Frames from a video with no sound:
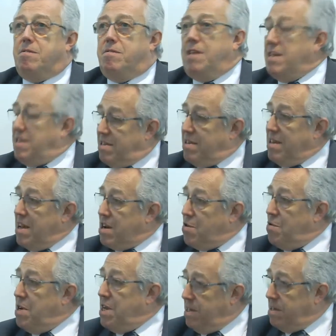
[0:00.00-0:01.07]
That
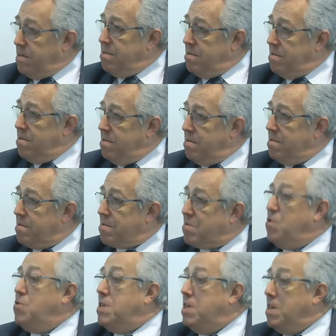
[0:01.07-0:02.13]
increase
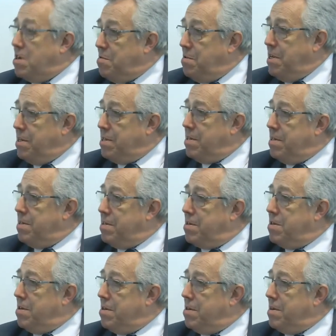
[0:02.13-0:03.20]
could increase
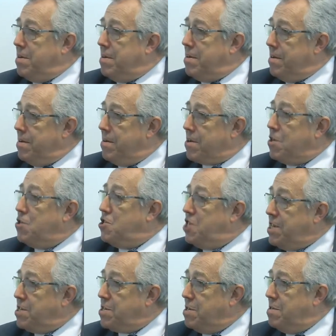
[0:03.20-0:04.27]
the
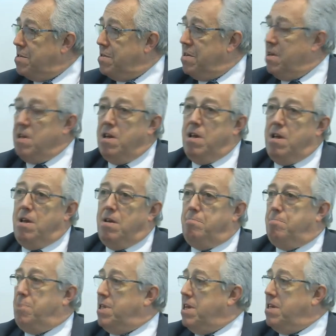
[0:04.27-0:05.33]
congestion,
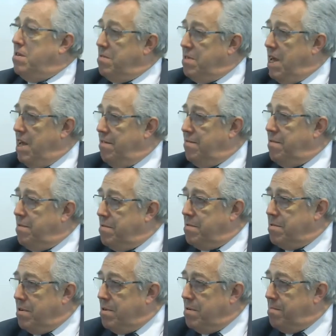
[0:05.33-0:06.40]
but they don't have
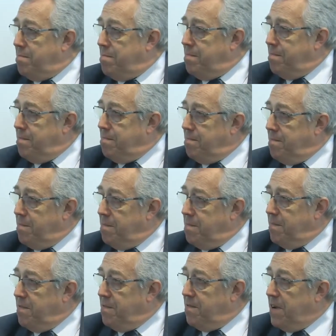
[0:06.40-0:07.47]
the
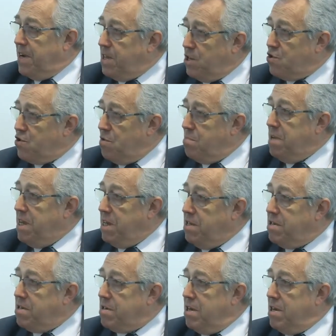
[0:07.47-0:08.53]
financial
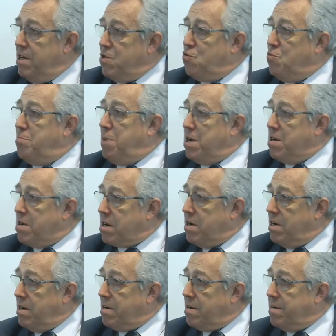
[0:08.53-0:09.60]
means to buy a
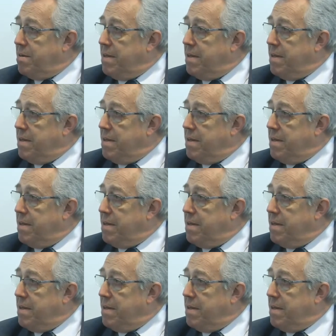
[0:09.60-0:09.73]
car.